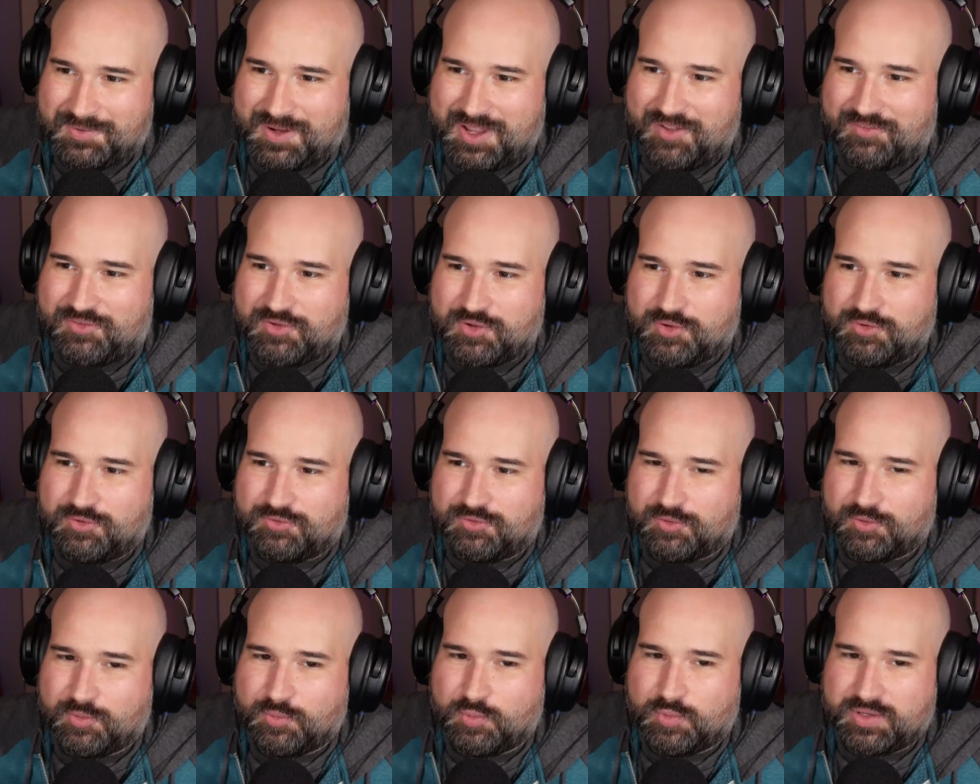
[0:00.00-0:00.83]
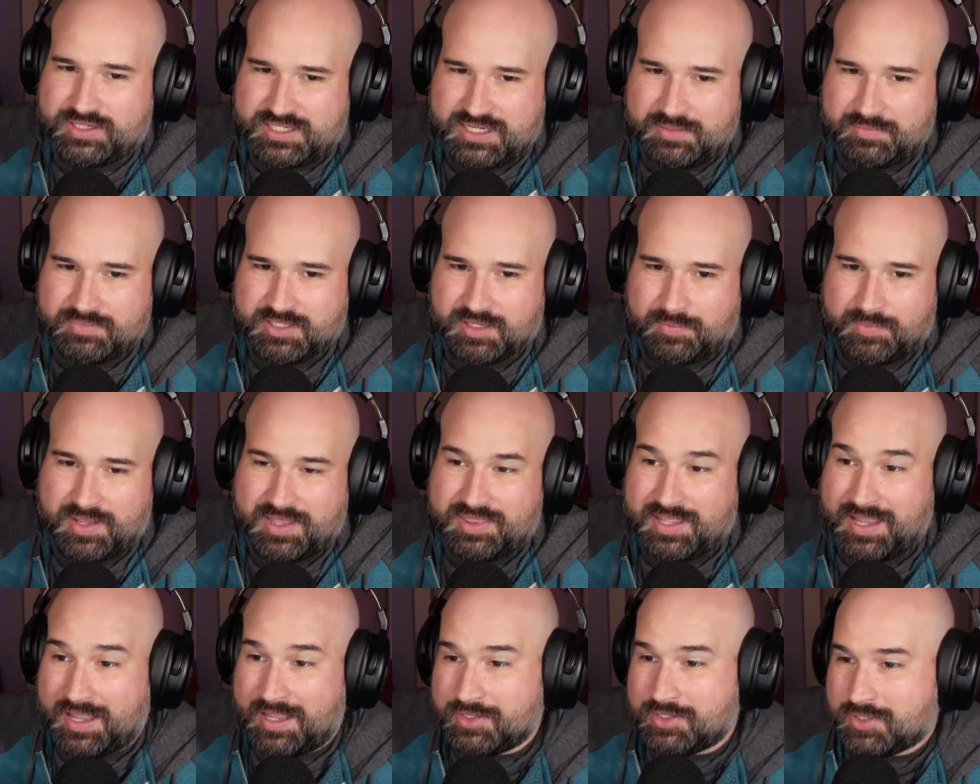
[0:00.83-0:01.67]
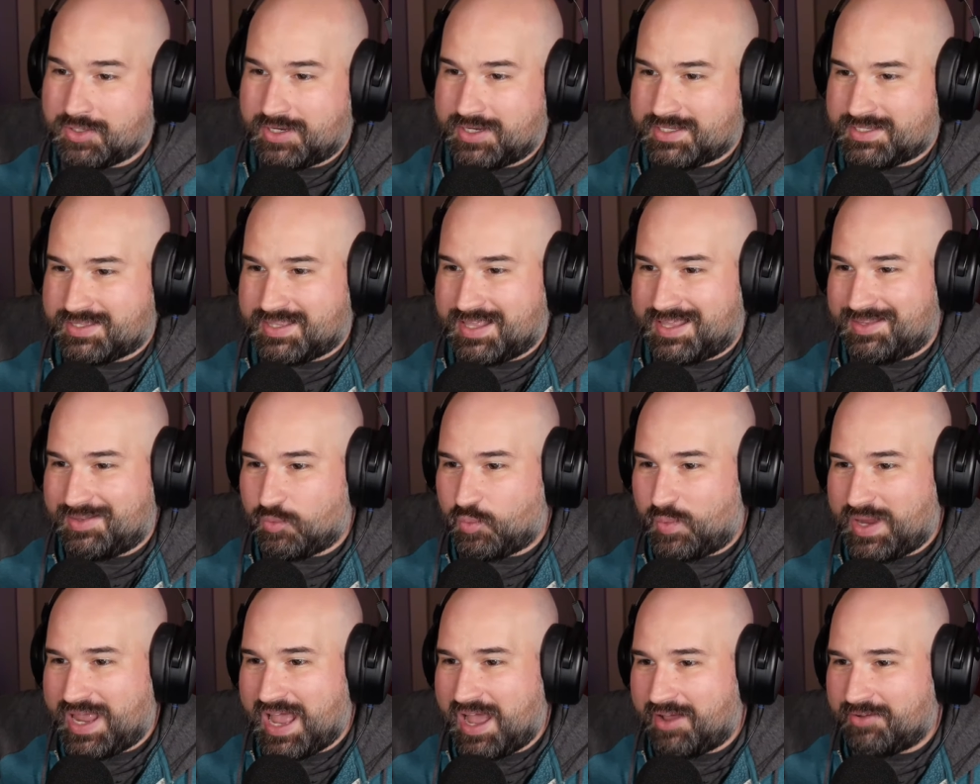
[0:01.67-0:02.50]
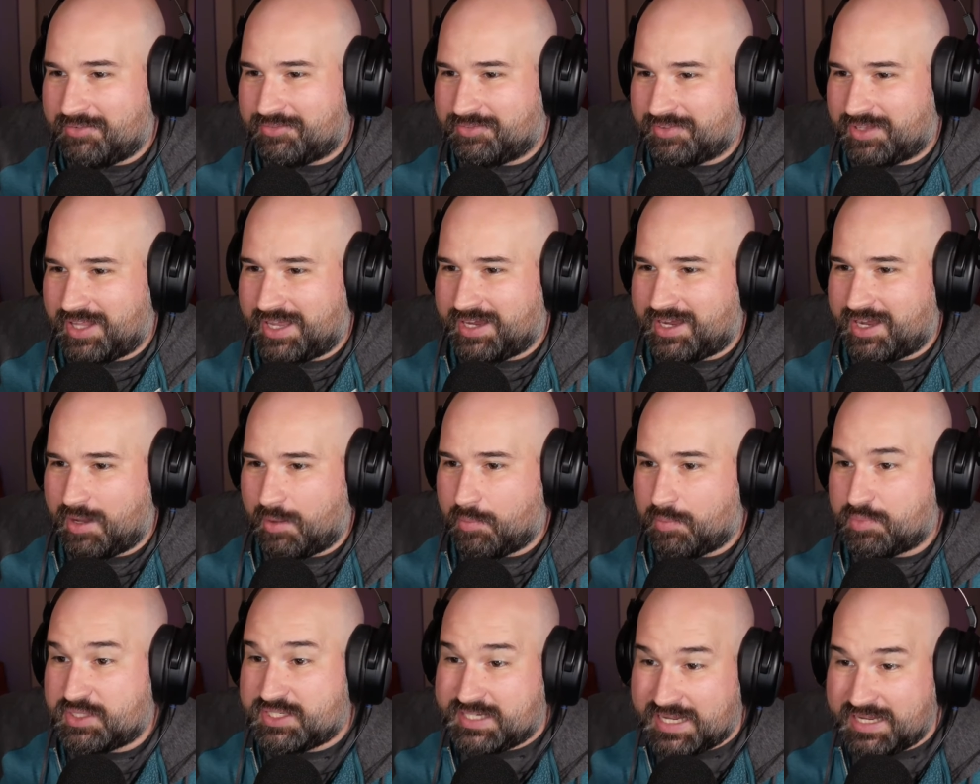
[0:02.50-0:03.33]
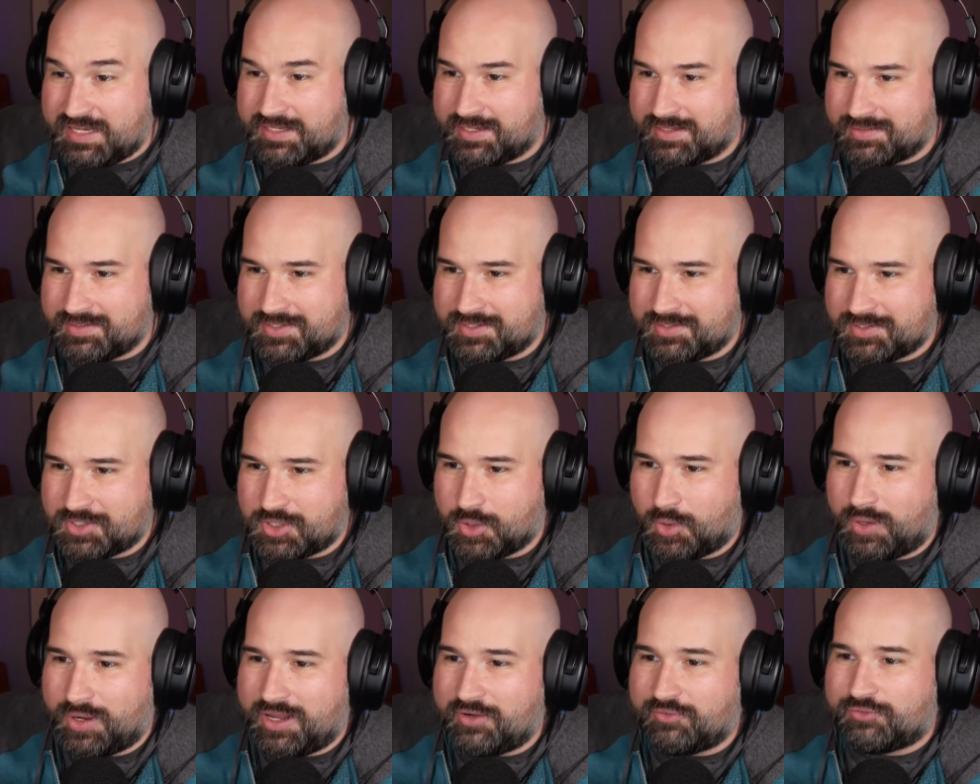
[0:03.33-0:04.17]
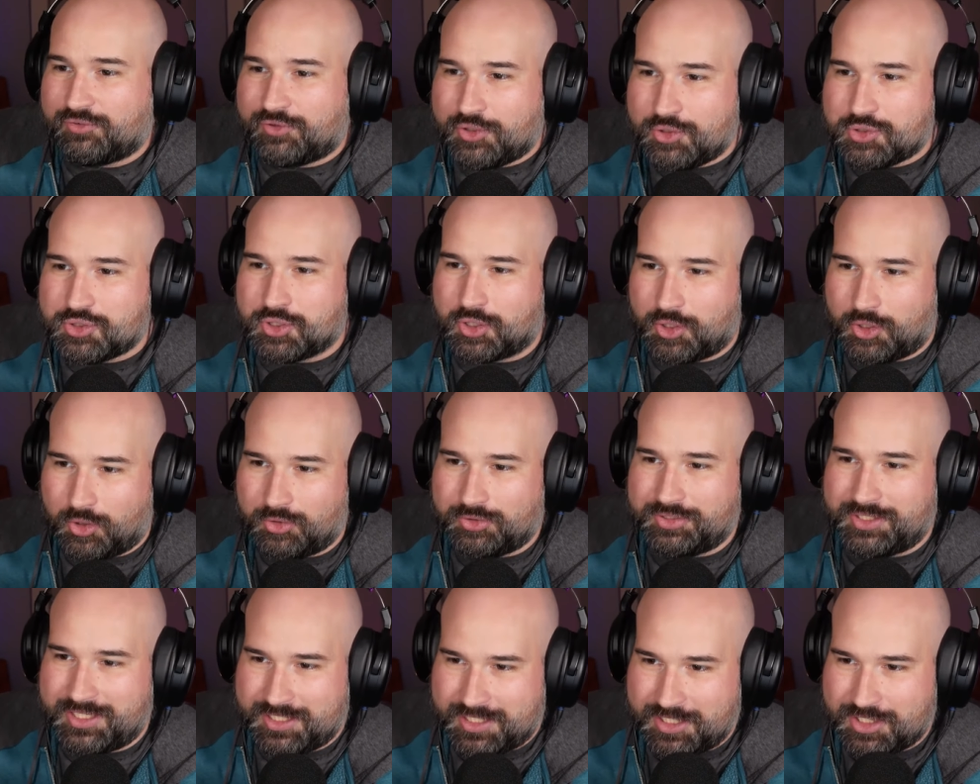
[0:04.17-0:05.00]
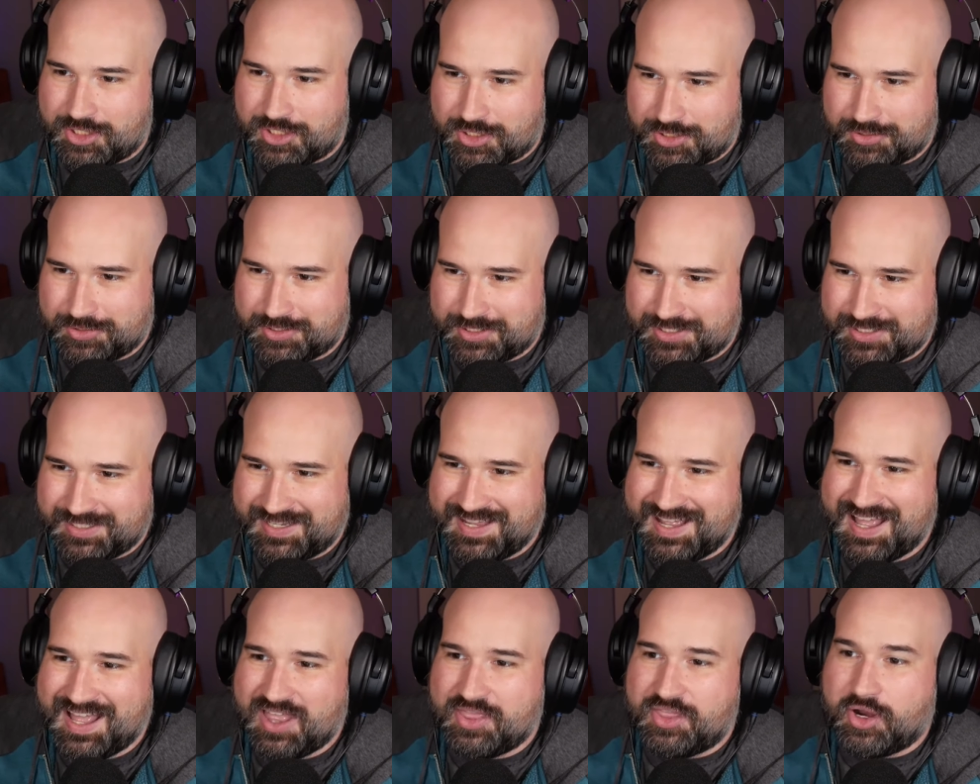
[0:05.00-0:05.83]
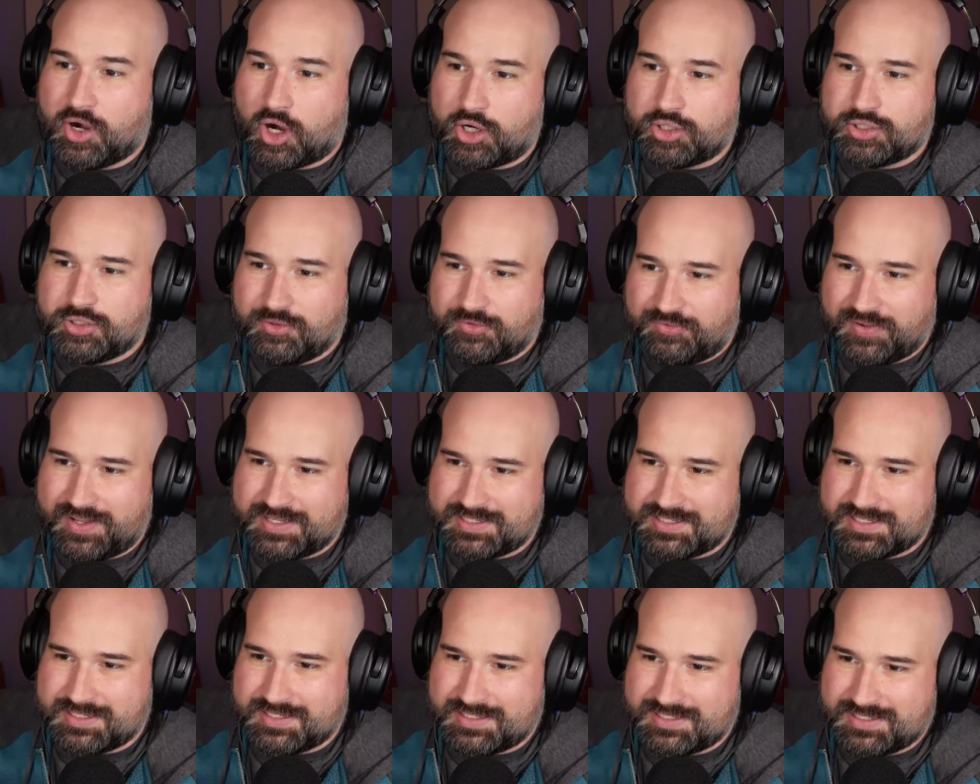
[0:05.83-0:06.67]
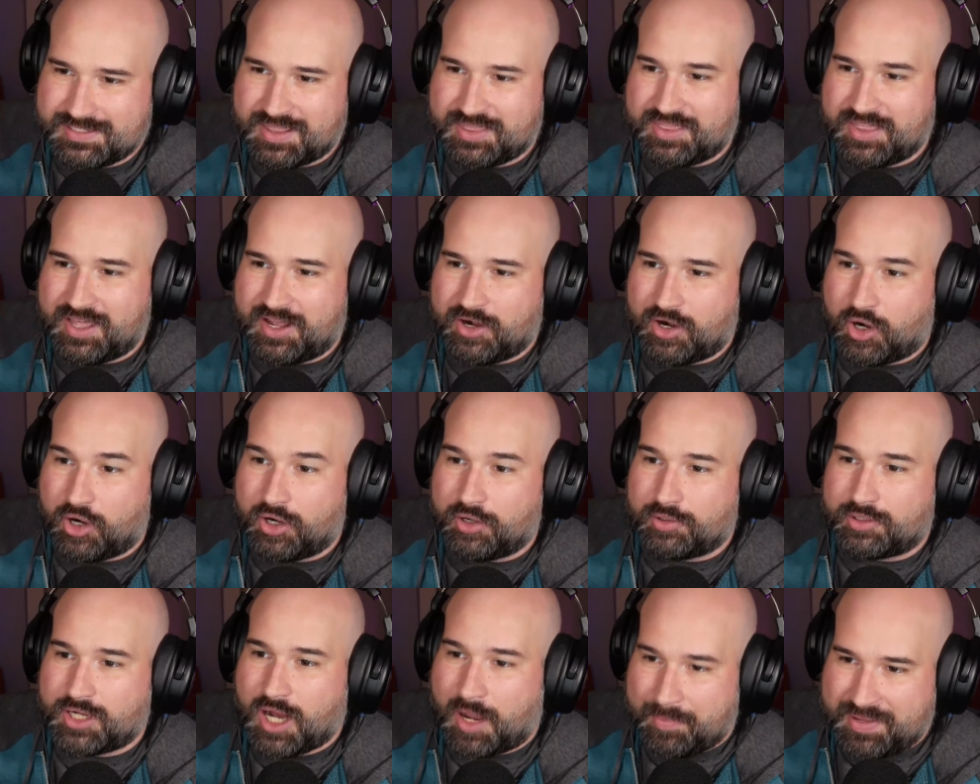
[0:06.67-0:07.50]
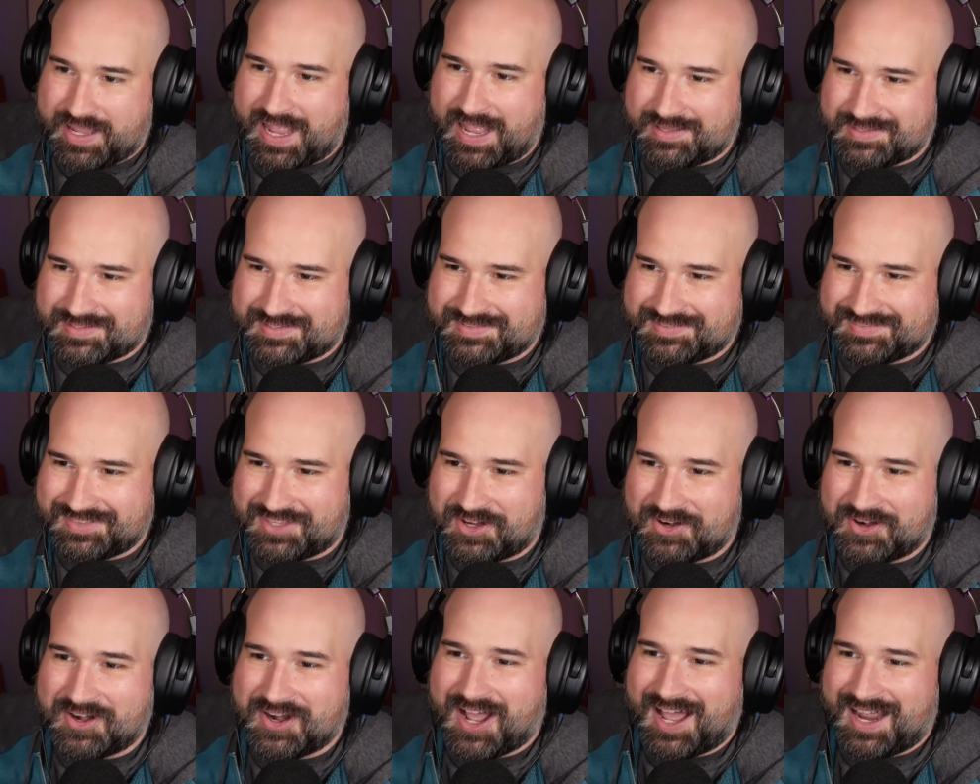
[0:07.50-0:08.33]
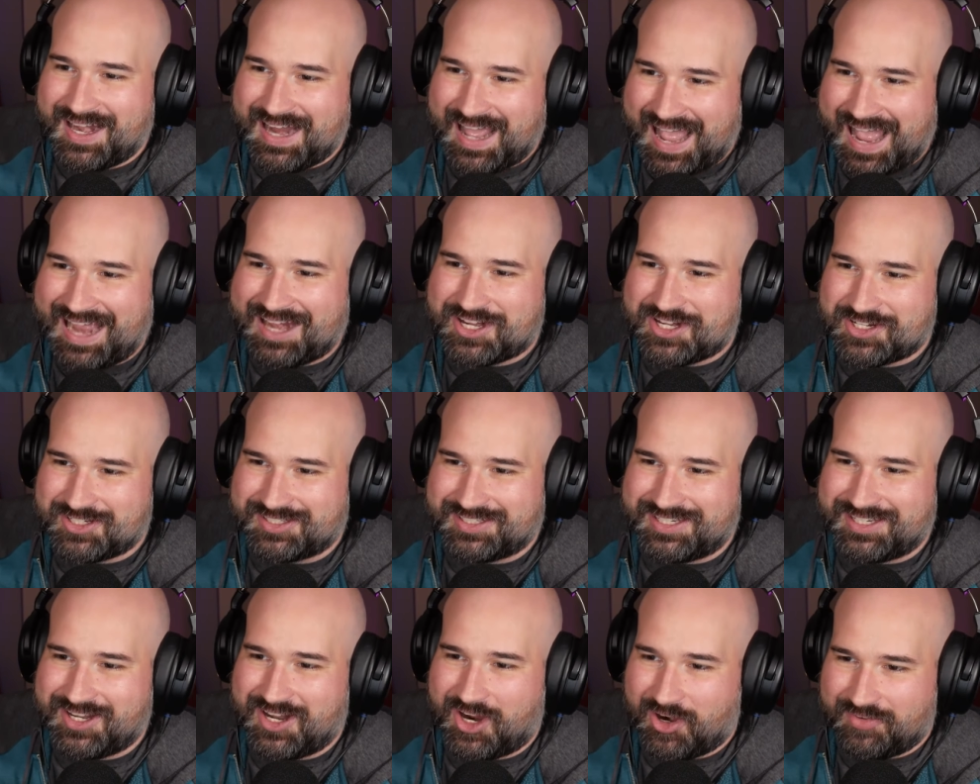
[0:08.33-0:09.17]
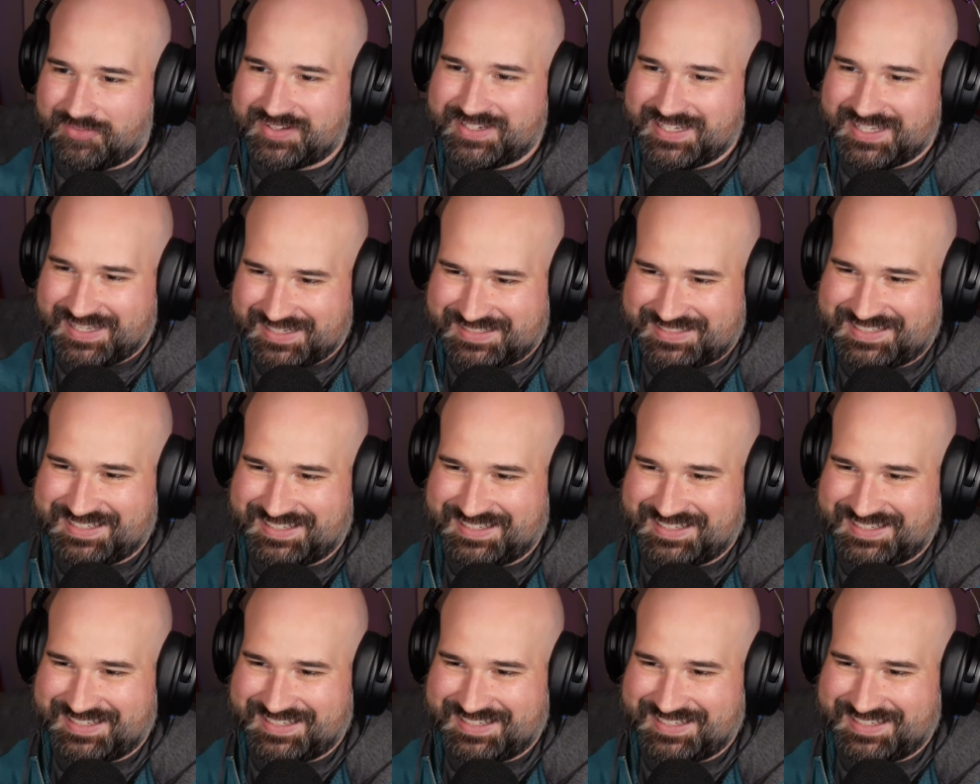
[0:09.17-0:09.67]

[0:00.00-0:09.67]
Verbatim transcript: if you've redeemed him, And the answer is that we have like stand ins. So in future Golden Age oh. issues, there are Two Faces that are copycats. They're not actually Harvey Dent.